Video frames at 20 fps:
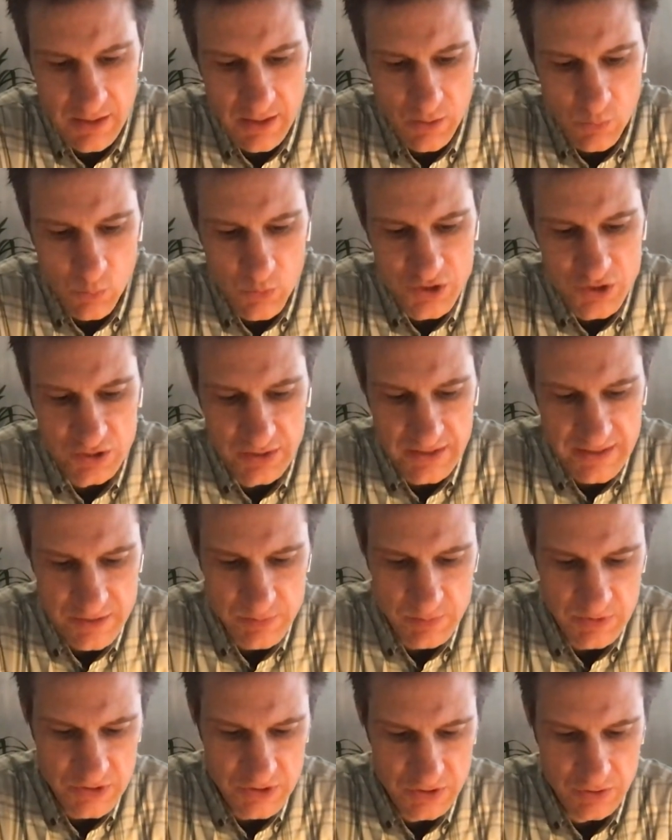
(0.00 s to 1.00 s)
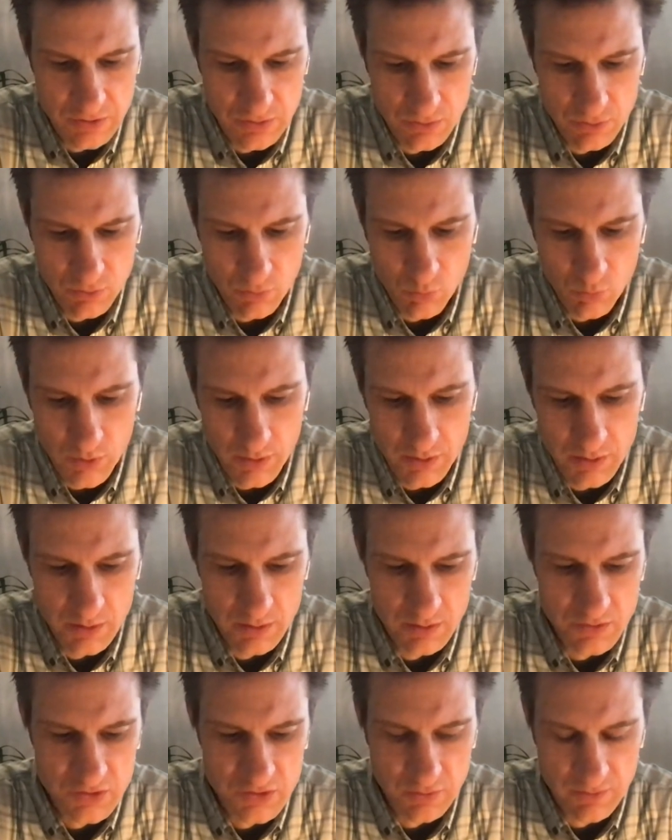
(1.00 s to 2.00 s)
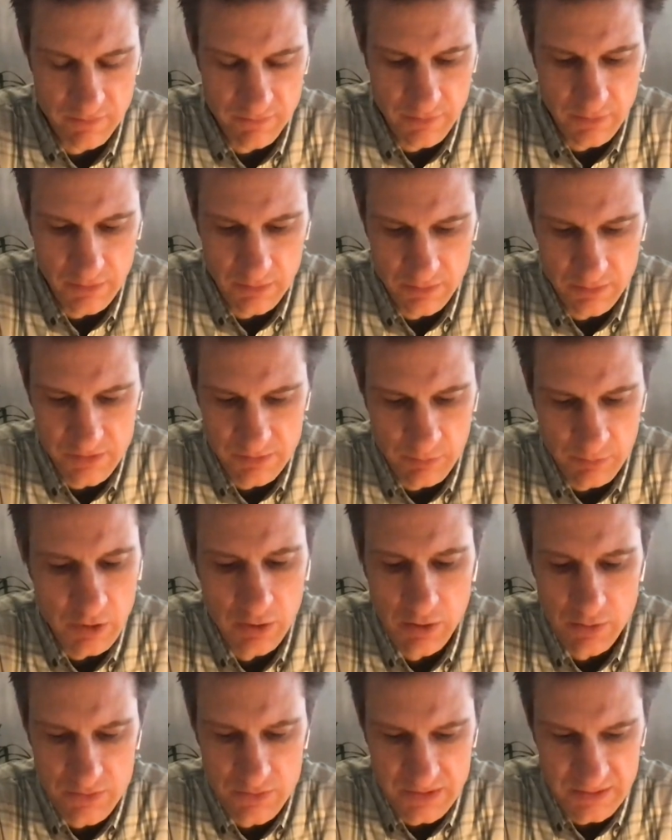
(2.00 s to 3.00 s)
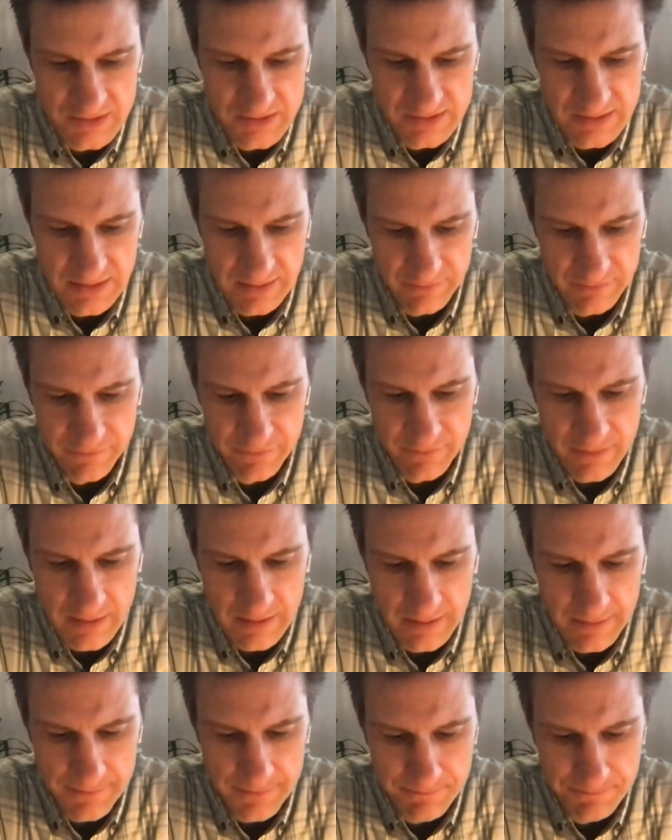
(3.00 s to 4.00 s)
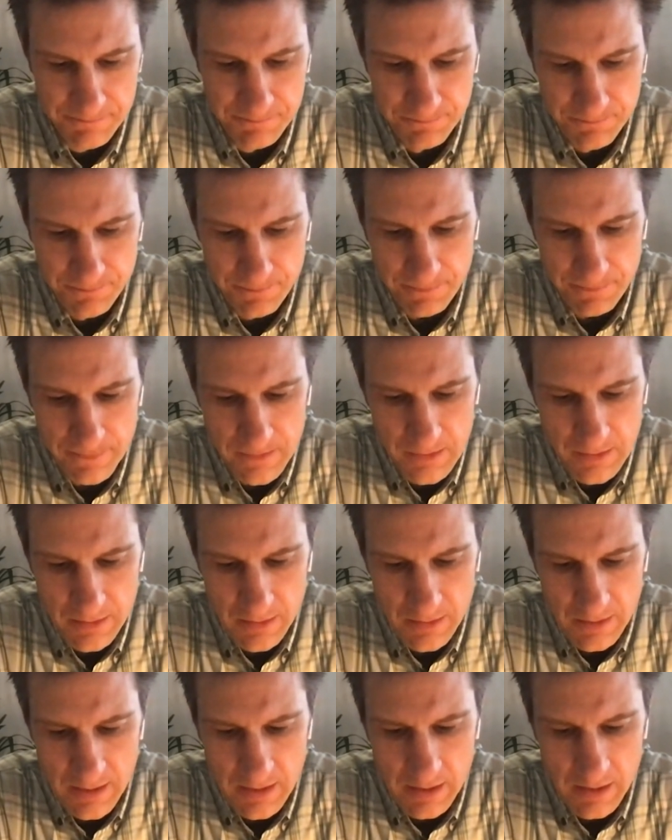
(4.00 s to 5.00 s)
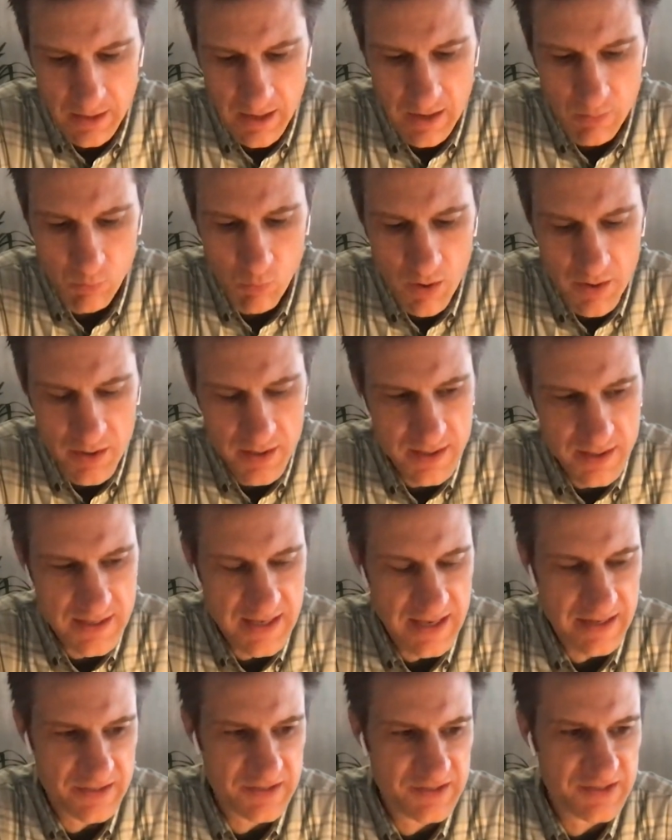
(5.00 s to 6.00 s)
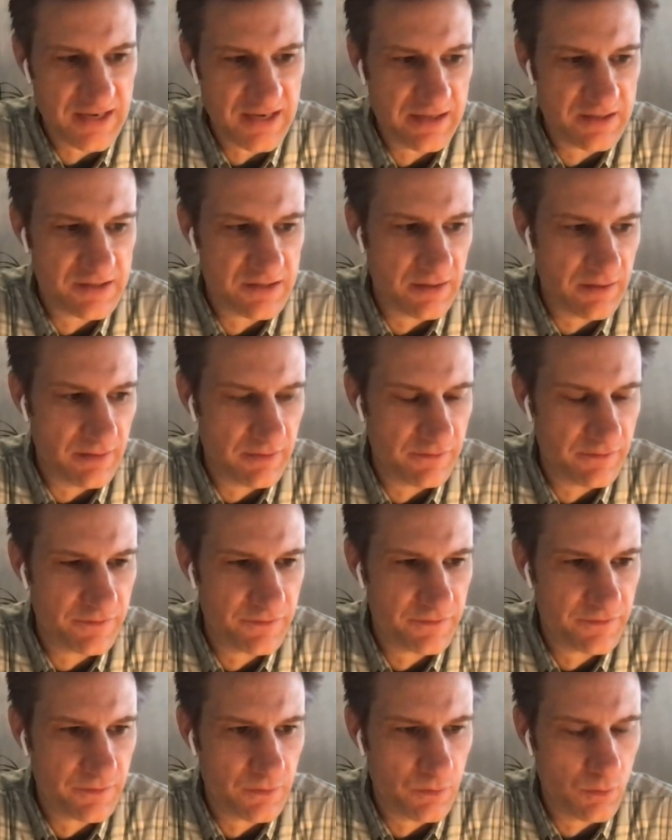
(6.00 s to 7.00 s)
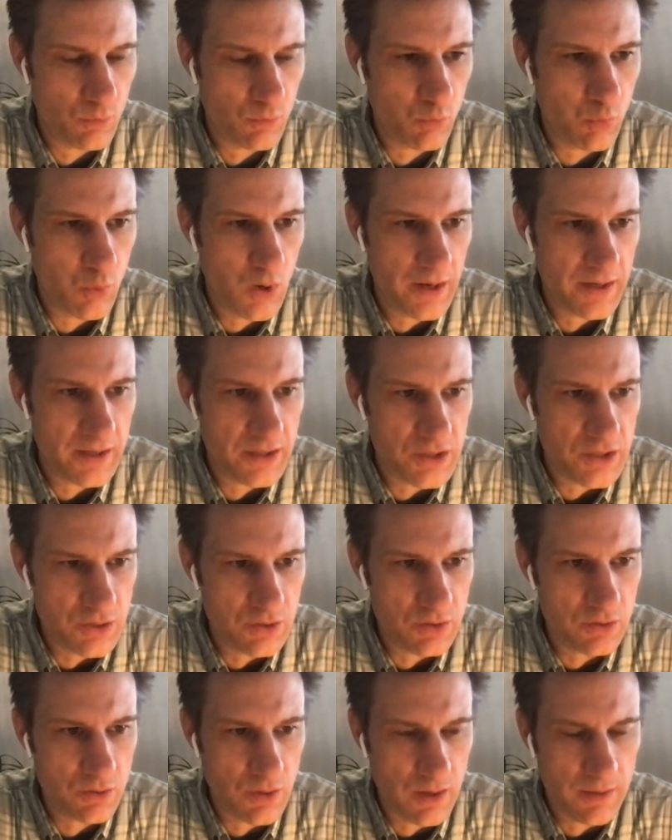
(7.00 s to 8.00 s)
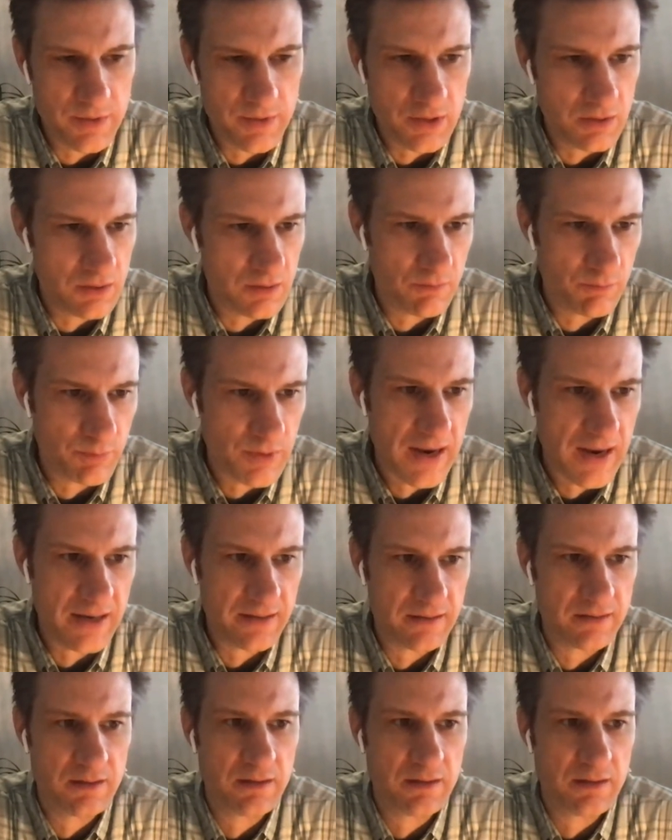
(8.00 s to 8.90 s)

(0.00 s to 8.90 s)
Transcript: Which leads me to one sort of some closing stuff. I want to get a sense of what you, I mean, Brad,